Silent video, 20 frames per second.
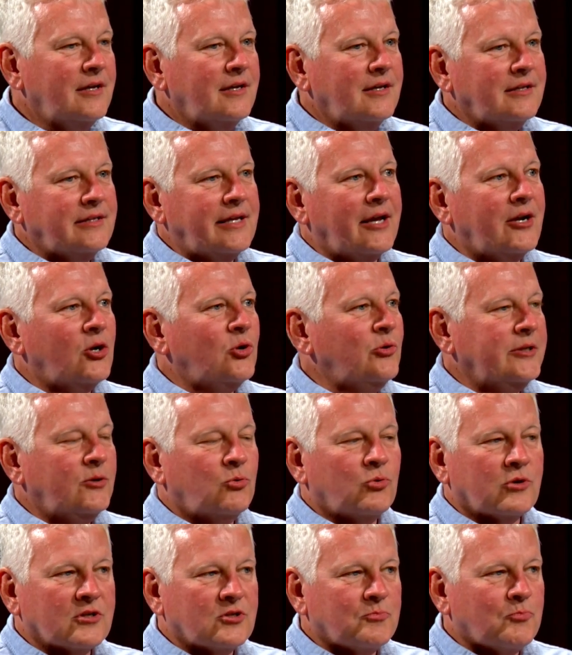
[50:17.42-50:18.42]
not only
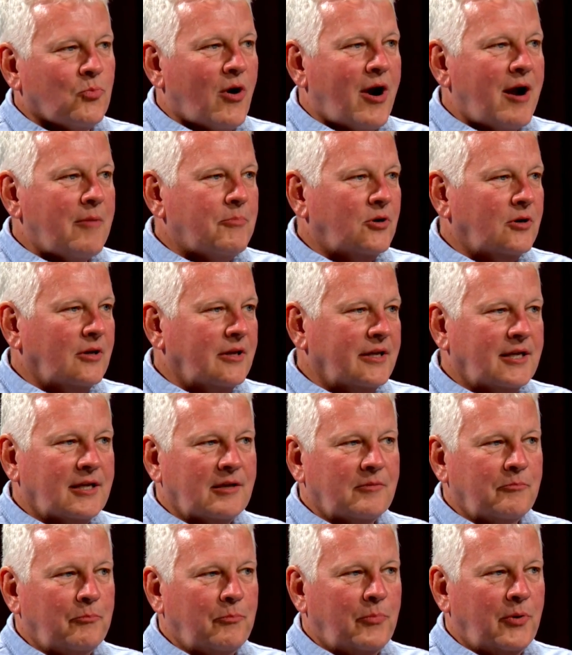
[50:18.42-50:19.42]
works properly,
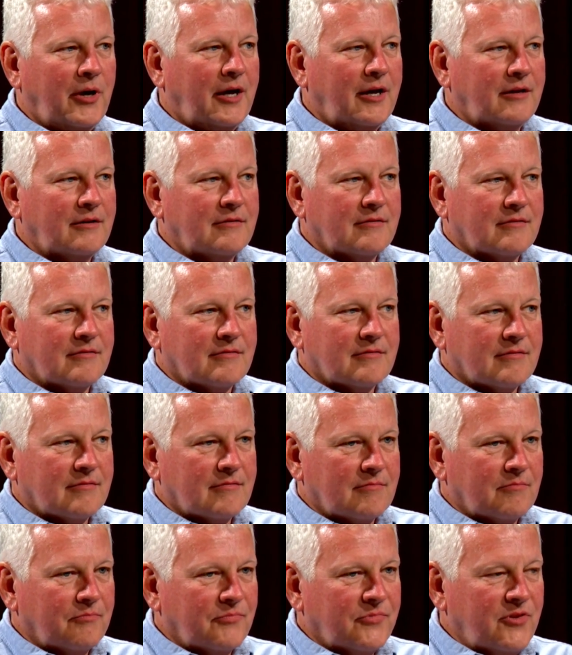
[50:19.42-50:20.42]
but
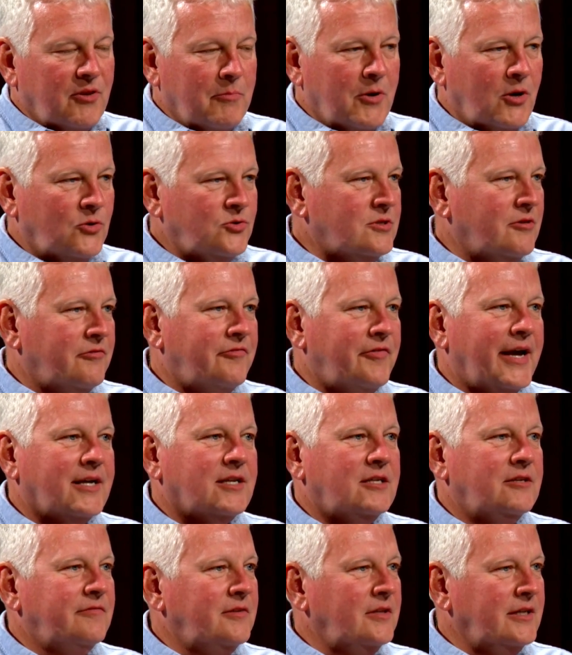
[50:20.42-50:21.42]
the most
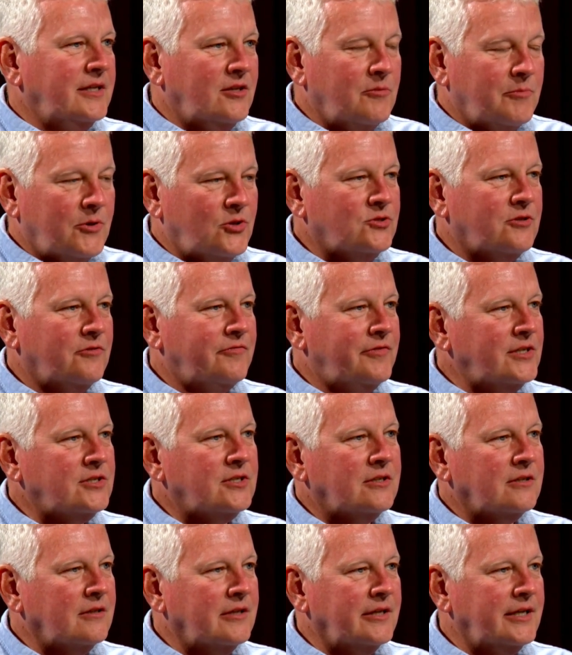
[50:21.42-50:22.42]
effectively, the most
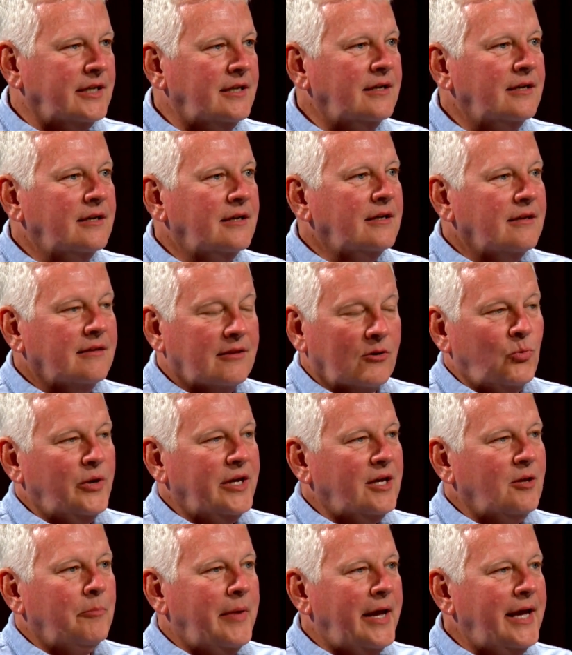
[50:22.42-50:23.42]
efficiently that we
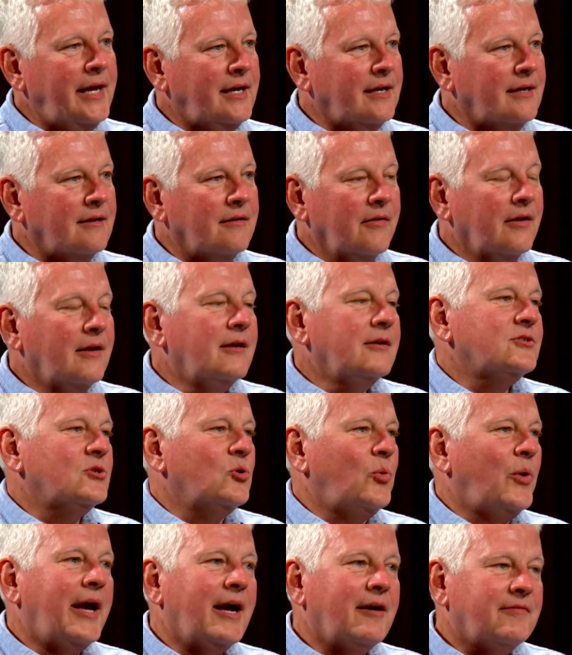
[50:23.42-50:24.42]
can make it. So
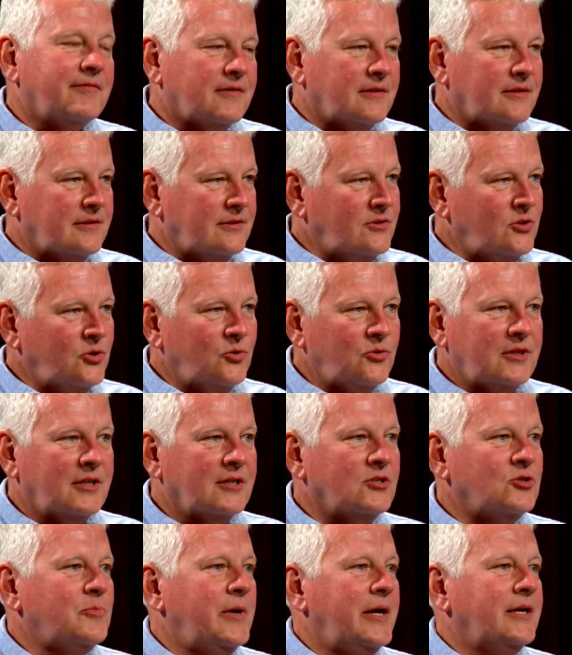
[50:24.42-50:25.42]
we have to do the
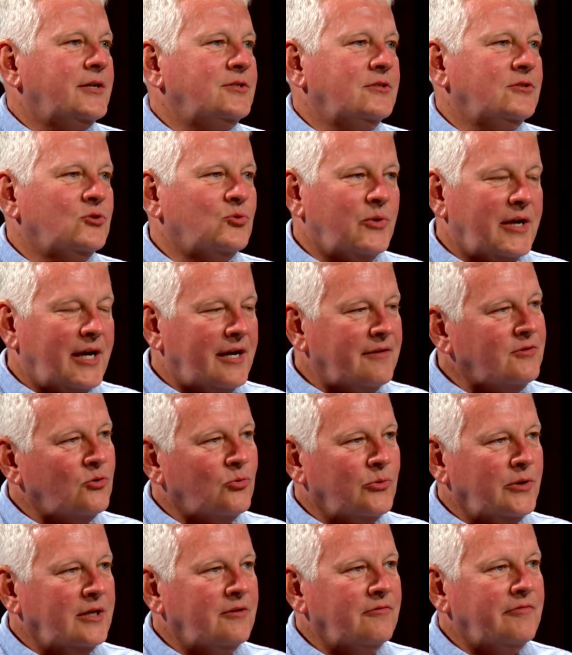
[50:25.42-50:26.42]
inspections, we have to
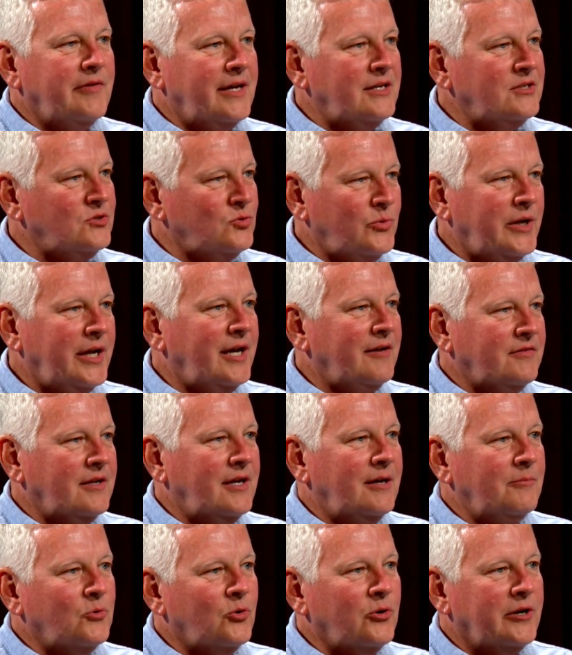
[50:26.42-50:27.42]
reinvest, we have to
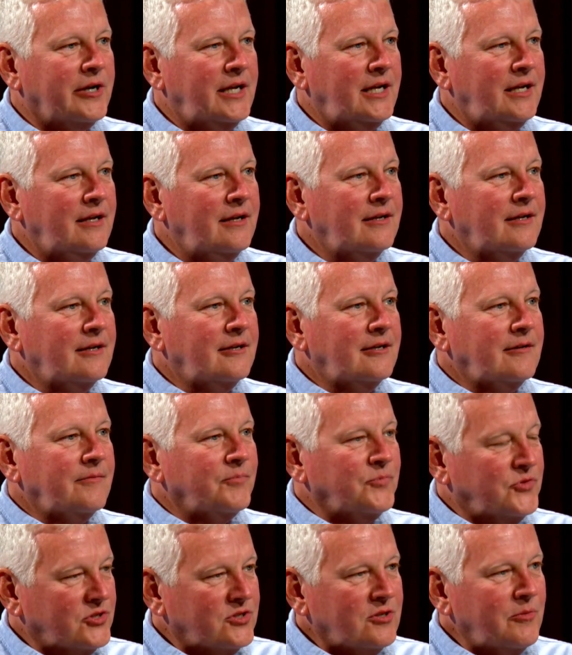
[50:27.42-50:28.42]
upgrade,
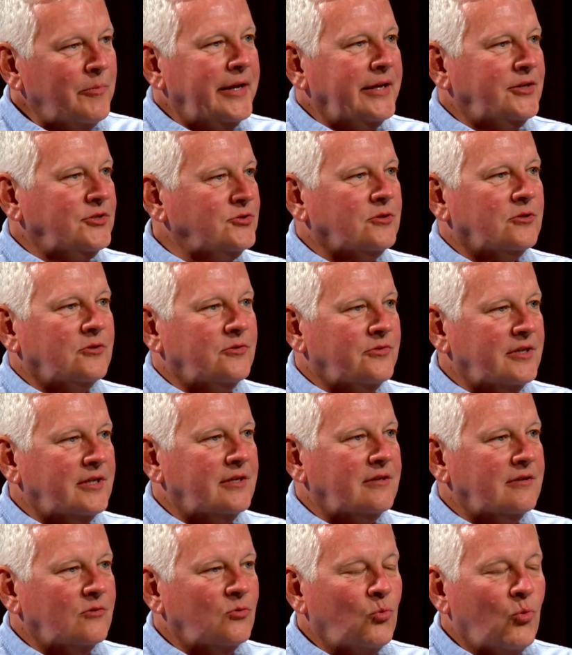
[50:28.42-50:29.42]
just to make sure that
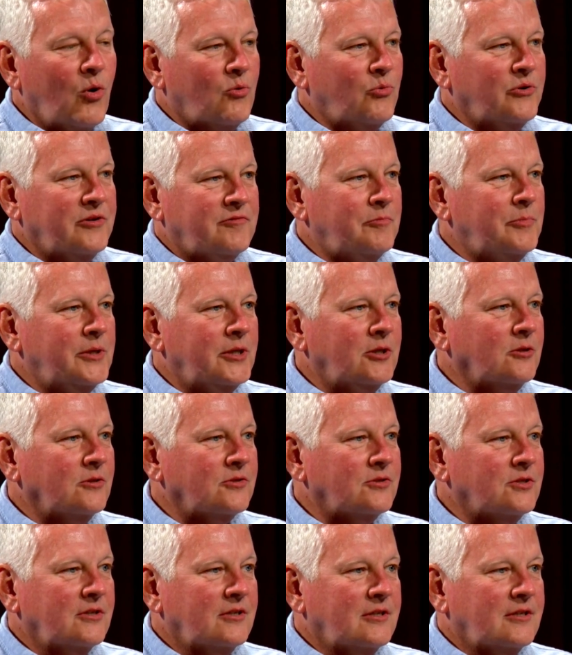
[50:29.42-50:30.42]
what we've
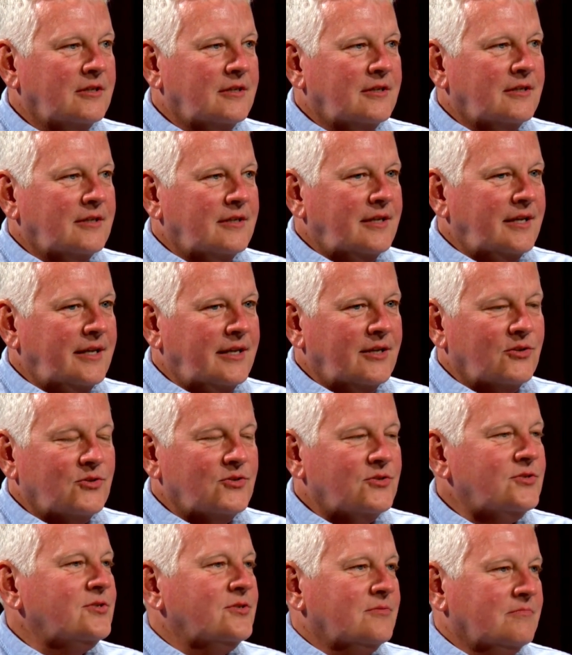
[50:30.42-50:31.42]
built
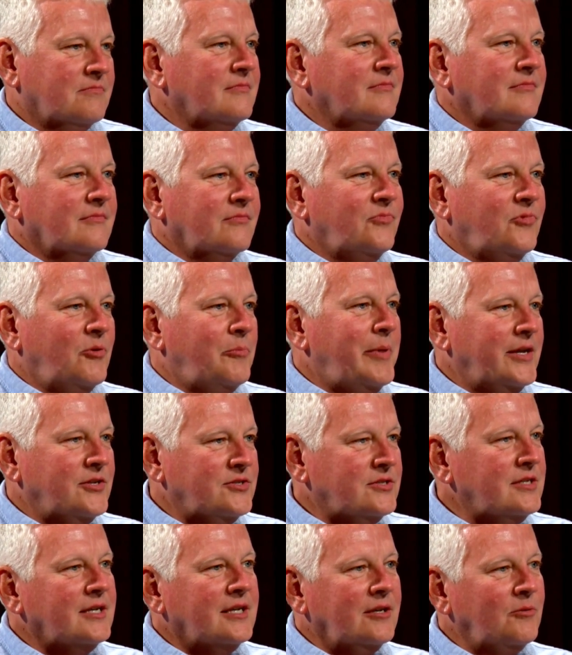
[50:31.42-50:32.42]
is the
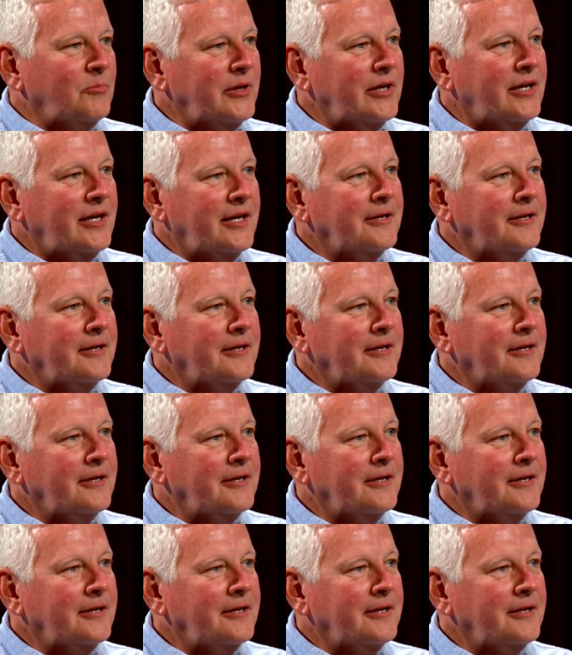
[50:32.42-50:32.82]
best it can be.